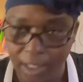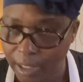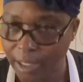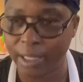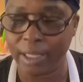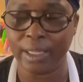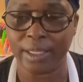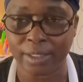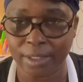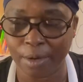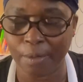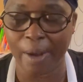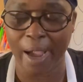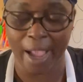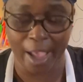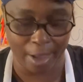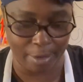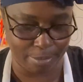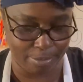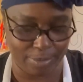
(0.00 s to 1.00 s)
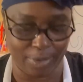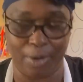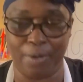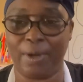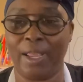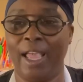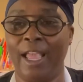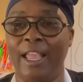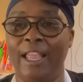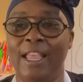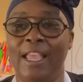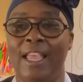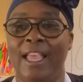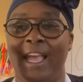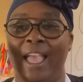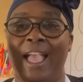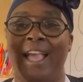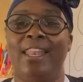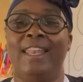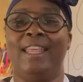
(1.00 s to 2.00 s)
it's a wrap, okay?
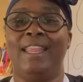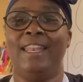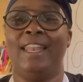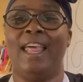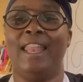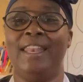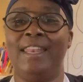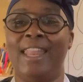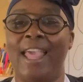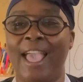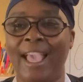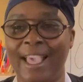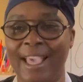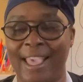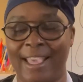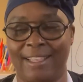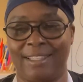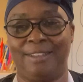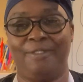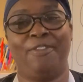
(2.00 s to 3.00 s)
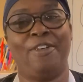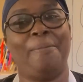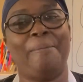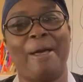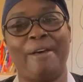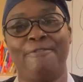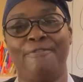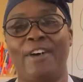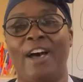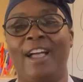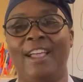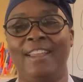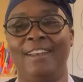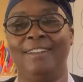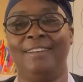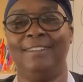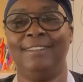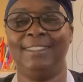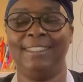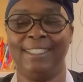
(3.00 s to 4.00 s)
And then next, for my
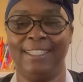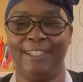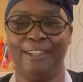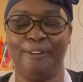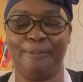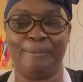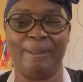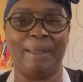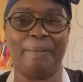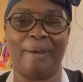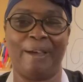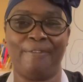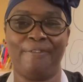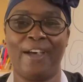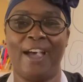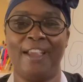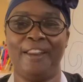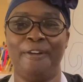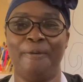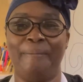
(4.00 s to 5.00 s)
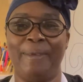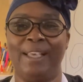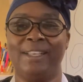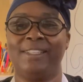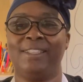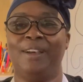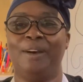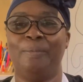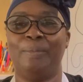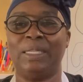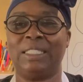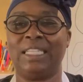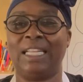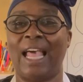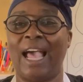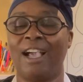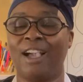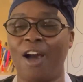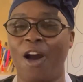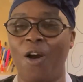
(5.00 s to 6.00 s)
final tip and my final mess up, which
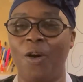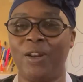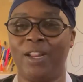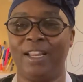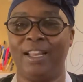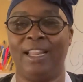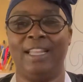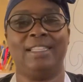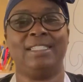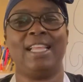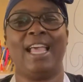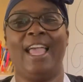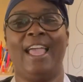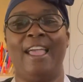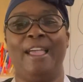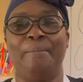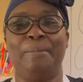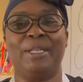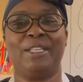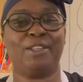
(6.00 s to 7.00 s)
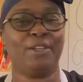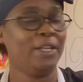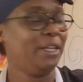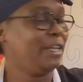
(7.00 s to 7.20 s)
I caught it in time, is